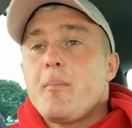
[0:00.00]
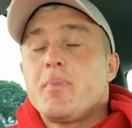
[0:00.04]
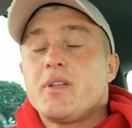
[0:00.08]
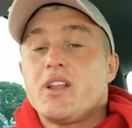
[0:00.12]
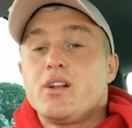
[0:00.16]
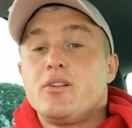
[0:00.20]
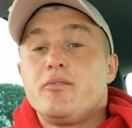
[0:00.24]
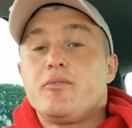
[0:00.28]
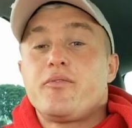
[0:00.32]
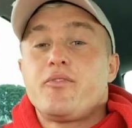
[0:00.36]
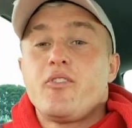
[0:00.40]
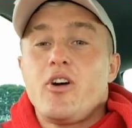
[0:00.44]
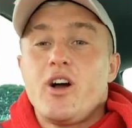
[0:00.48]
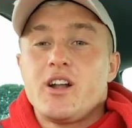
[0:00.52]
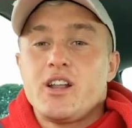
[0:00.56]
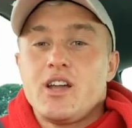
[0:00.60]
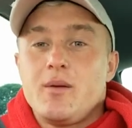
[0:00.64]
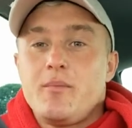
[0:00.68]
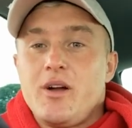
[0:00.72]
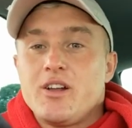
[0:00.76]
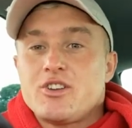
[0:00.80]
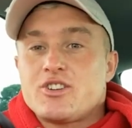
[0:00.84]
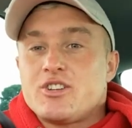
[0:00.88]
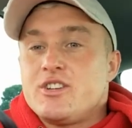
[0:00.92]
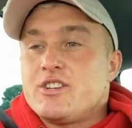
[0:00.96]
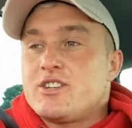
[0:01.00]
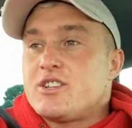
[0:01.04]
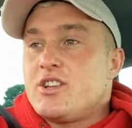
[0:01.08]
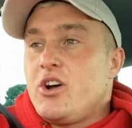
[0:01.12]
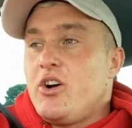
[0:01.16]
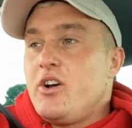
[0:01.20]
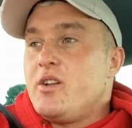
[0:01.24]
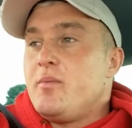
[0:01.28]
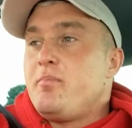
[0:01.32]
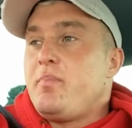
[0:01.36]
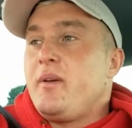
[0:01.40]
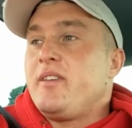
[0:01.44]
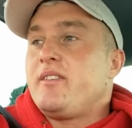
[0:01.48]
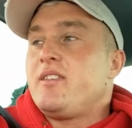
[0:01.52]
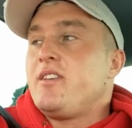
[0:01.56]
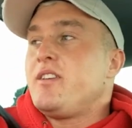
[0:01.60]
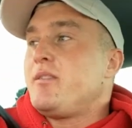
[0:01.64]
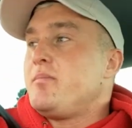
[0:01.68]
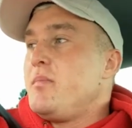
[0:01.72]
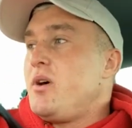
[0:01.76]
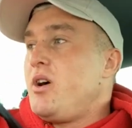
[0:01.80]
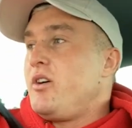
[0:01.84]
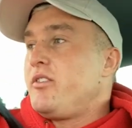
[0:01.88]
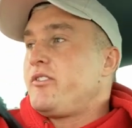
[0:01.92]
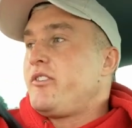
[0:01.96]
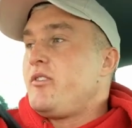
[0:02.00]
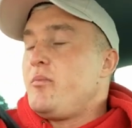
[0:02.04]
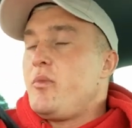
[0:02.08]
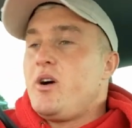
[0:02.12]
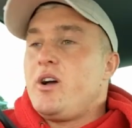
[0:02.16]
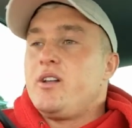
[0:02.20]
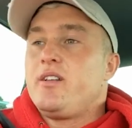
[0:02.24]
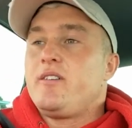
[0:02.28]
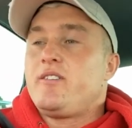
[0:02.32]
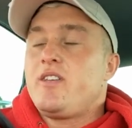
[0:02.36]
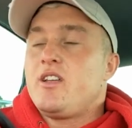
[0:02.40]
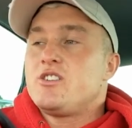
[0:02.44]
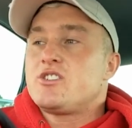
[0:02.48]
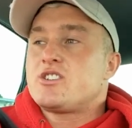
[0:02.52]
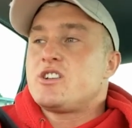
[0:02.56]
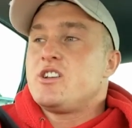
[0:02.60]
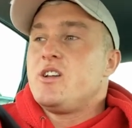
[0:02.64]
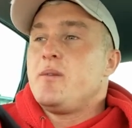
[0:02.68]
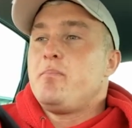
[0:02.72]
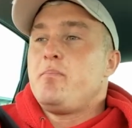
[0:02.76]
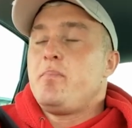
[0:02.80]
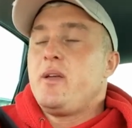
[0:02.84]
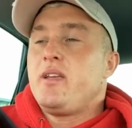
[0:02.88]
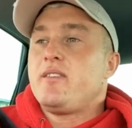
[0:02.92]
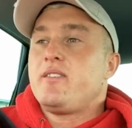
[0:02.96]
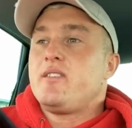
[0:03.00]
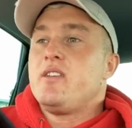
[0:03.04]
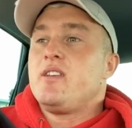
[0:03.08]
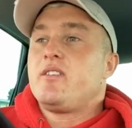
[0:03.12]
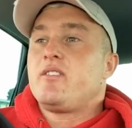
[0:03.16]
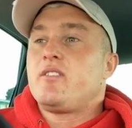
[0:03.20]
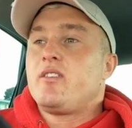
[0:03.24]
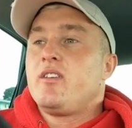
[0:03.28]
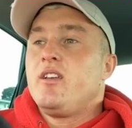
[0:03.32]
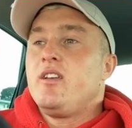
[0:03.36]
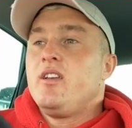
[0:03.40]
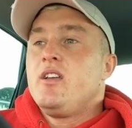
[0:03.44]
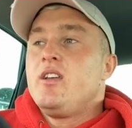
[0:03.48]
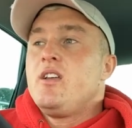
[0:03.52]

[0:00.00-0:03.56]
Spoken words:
then on Friday, I'm actually started a business mastermind, essentially a business